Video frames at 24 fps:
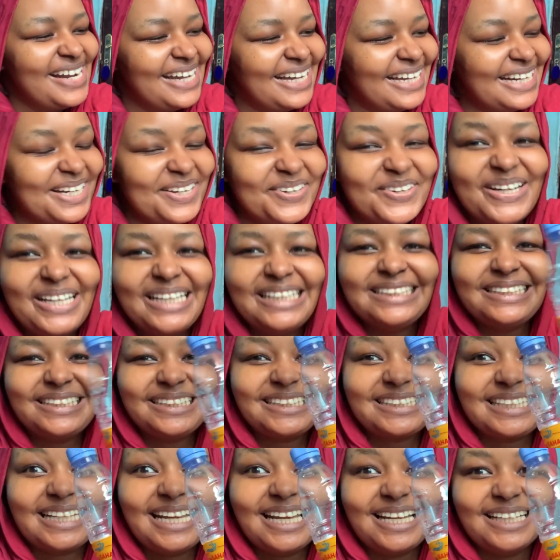Anyway,
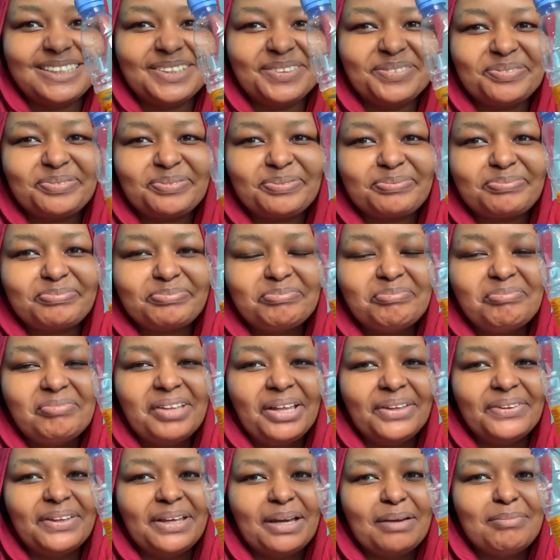yeah,
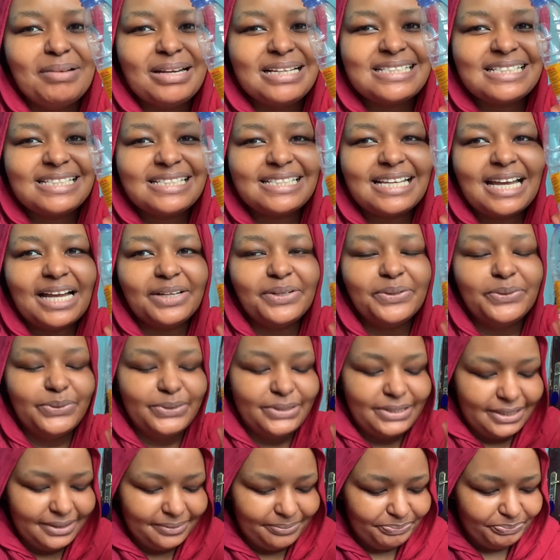their buses are
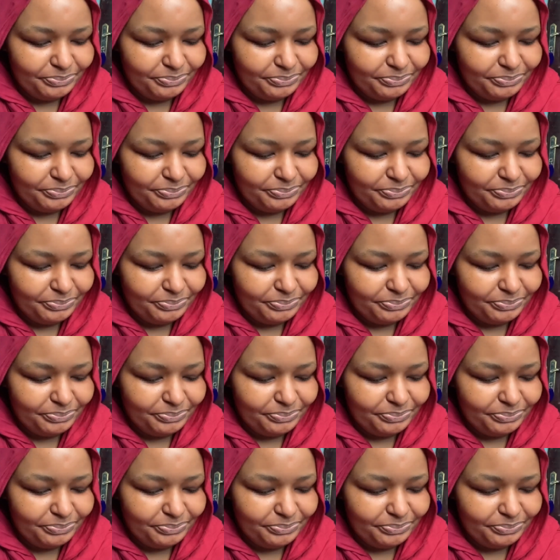good.